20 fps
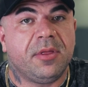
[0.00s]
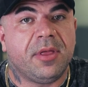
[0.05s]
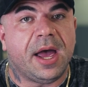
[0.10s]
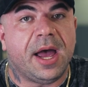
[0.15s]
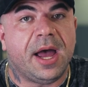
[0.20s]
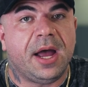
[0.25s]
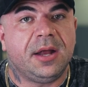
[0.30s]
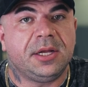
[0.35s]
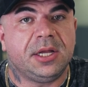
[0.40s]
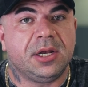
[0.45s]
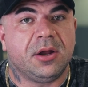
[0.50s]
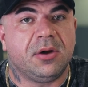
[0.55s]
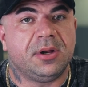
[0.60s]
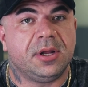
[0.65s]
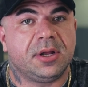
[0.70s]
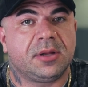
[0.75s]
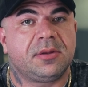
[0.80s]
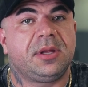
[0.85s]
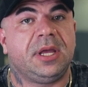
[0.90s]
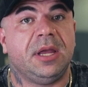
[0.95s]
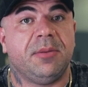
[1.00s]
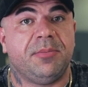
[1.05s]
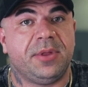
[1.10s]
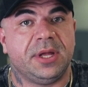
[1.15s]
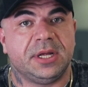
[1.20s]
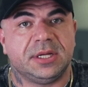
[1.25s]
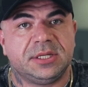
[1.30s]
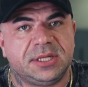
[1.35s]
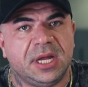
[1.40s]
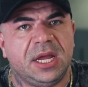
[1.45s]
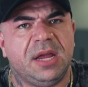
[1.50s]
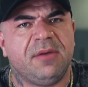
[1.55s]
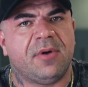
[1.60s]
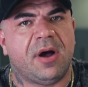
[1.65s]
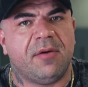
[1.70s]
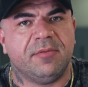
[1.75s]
of that, you know, to keep things safe.